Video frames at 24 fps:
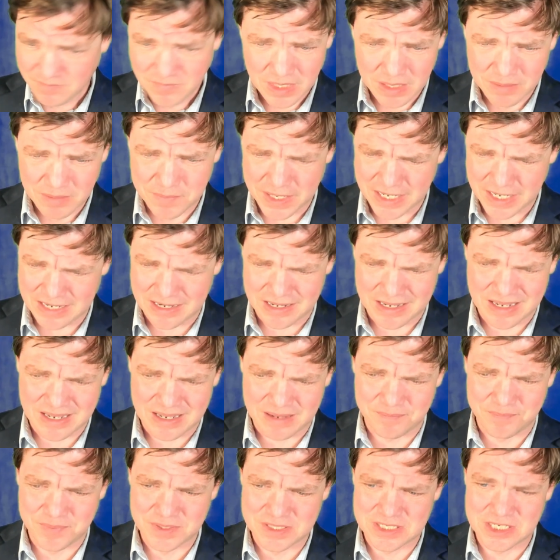But
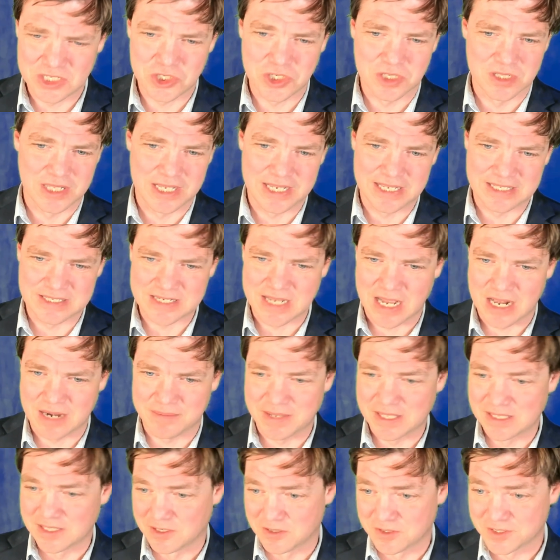positionally, it's got to
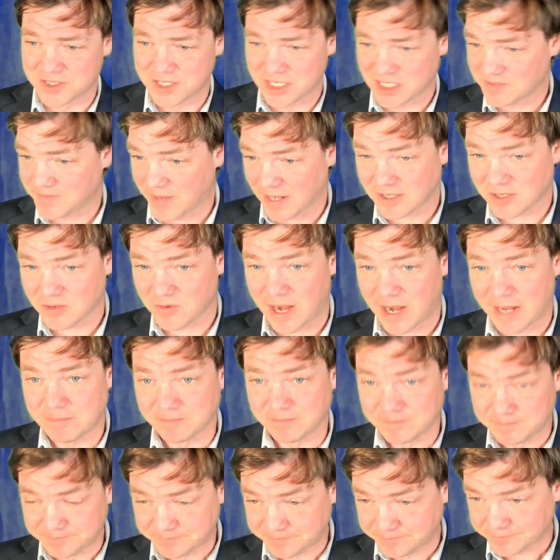be a little suspect, right?
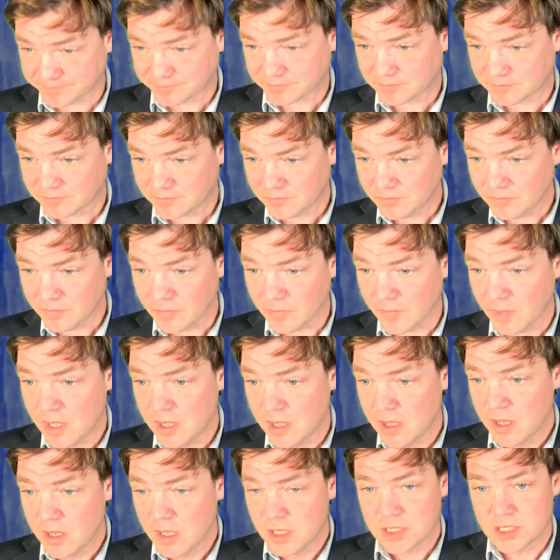
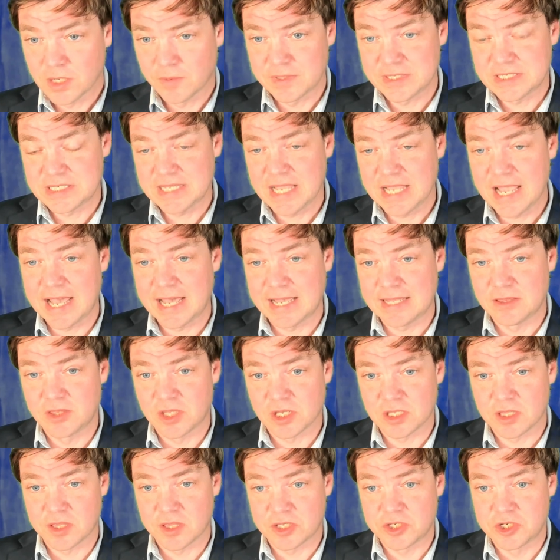So instead,
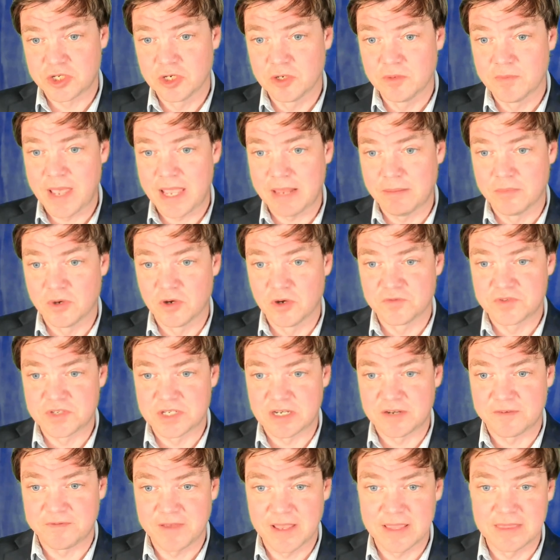the two main moves to
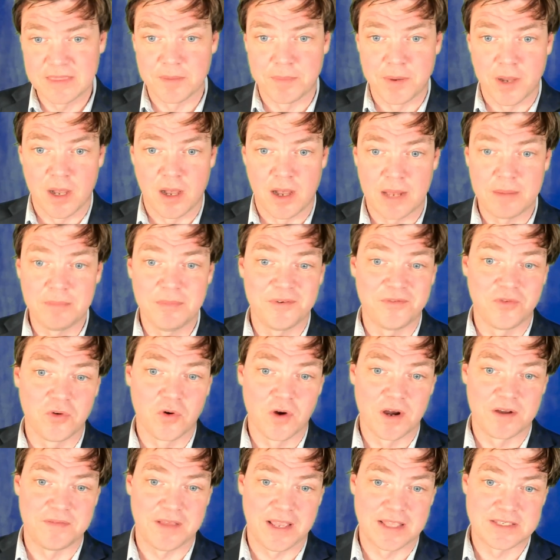defend the pawn
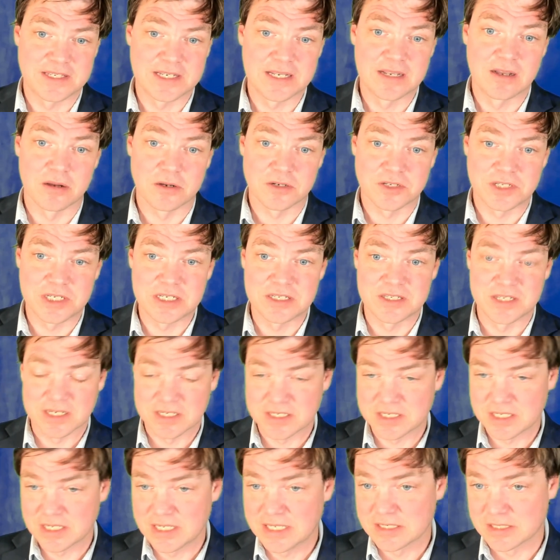before advancing are
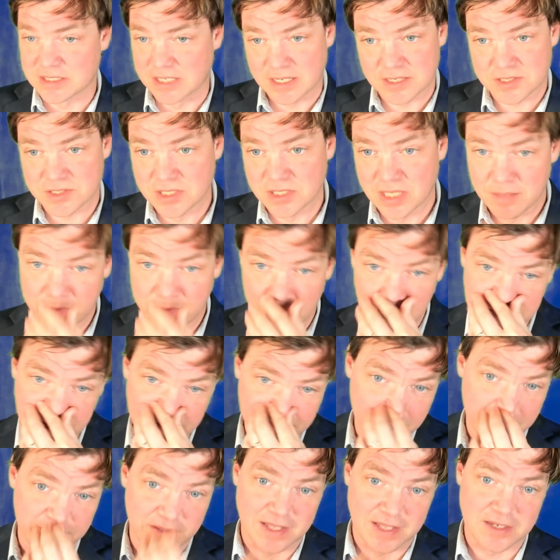c6 and e6, and they both have
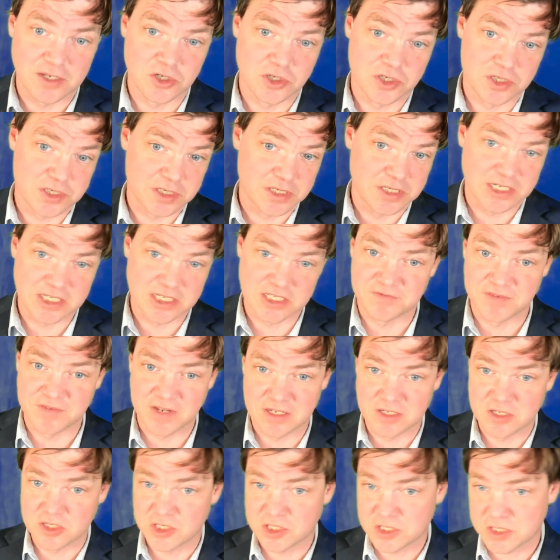advantages and
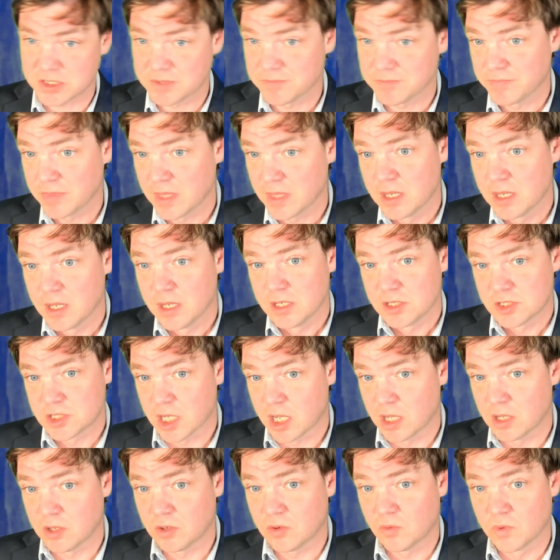disadvantages.
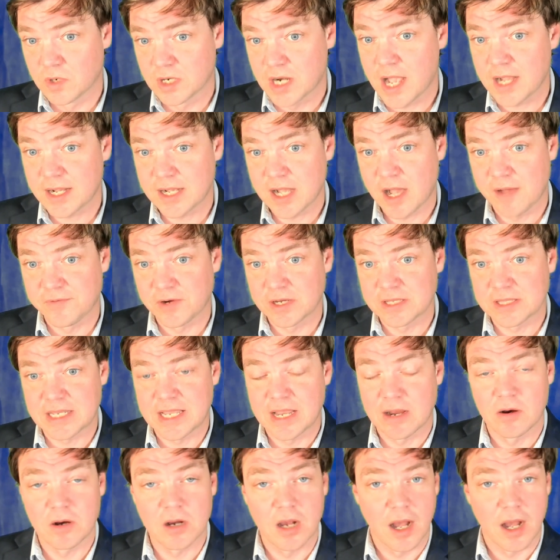So we're not covering the
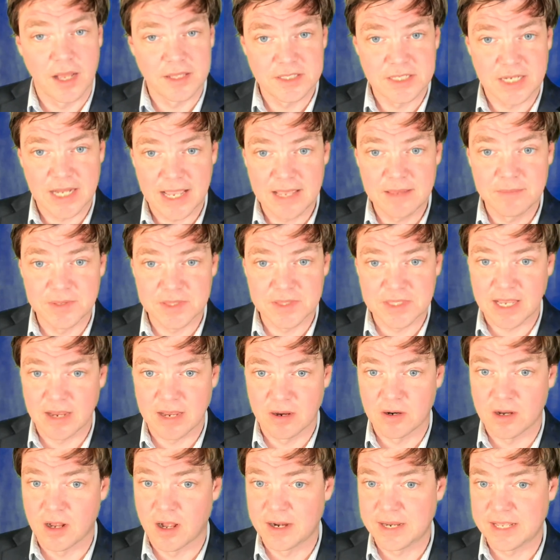Caro-Kann today, but the
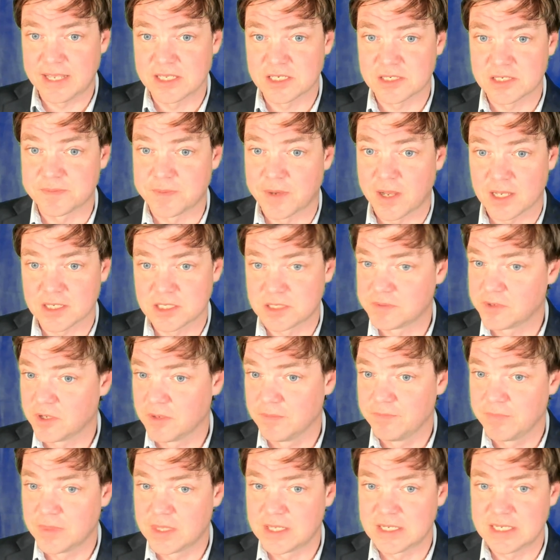Caro-Kann is
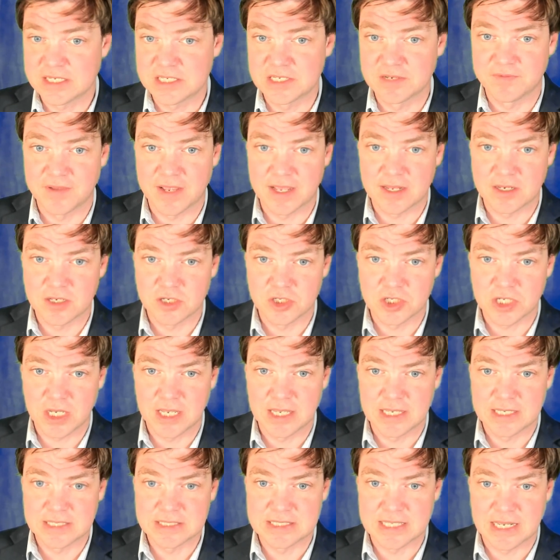possible. The disadvantage
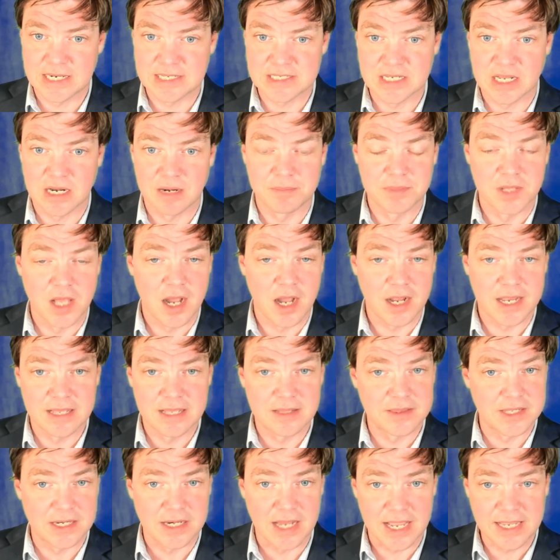is that it's going to block
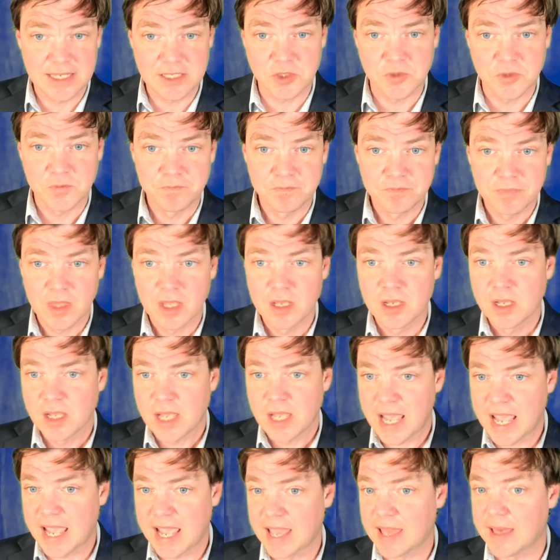in the knight,
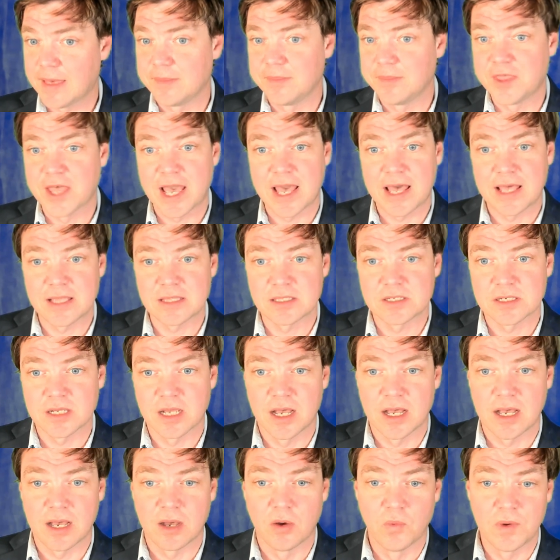and that
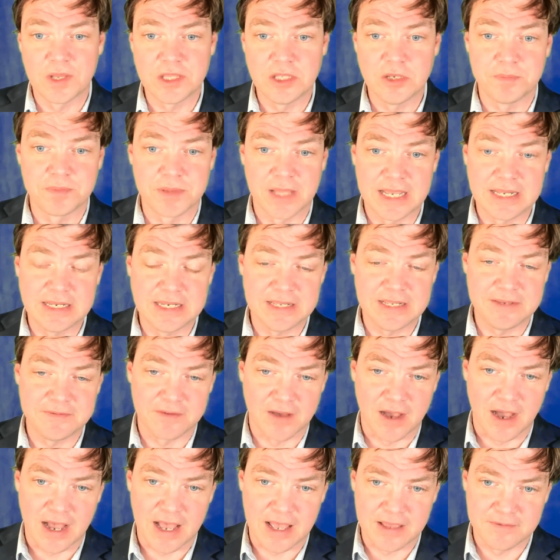when you play
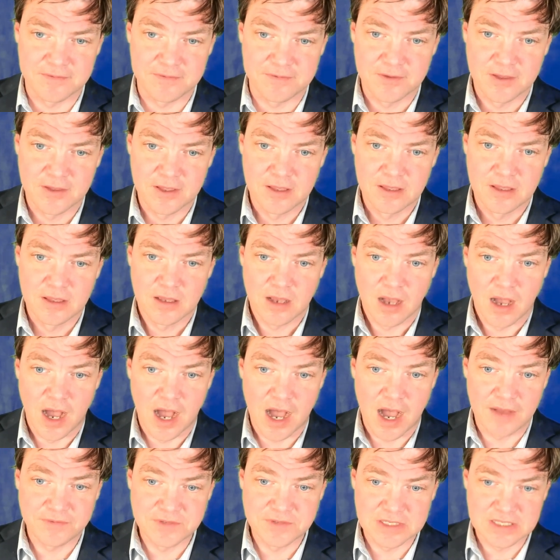d5,
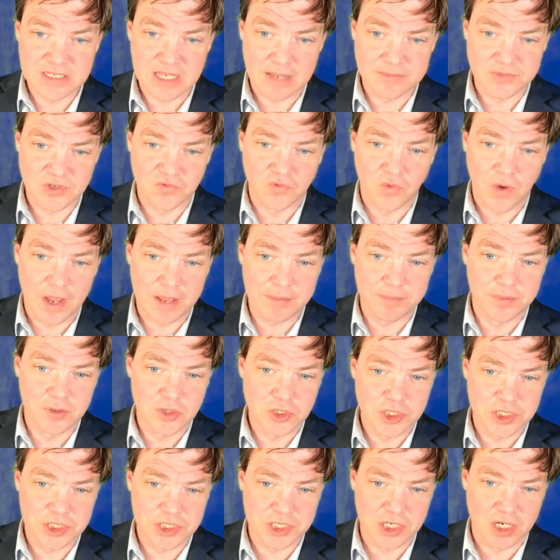oftentimes if white
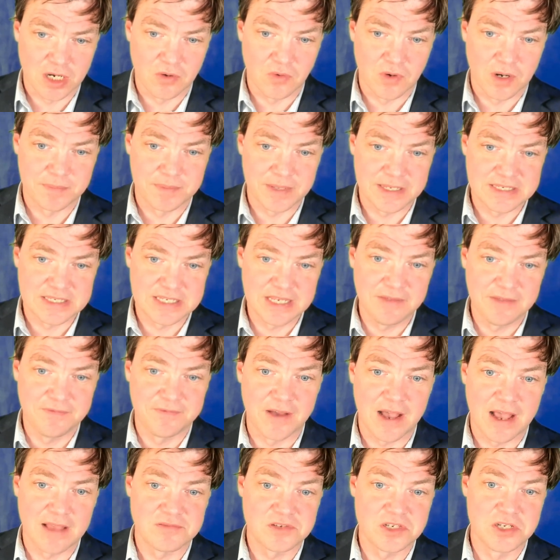pushes, you're going to want to play
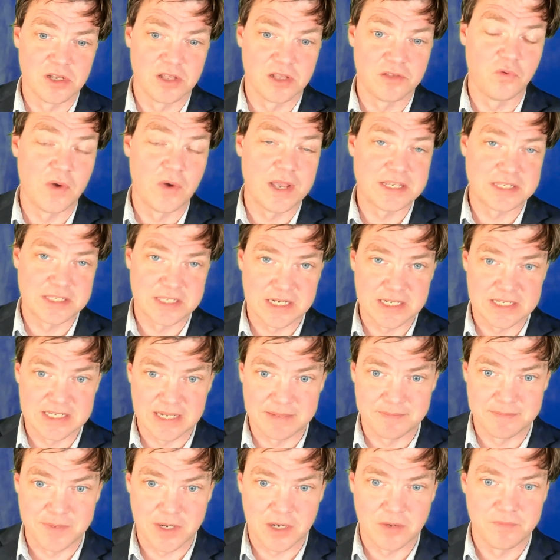c5, so you'll have wasted a
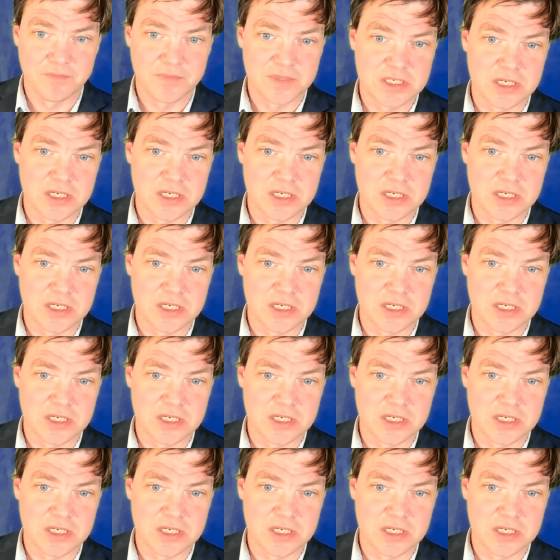tempo.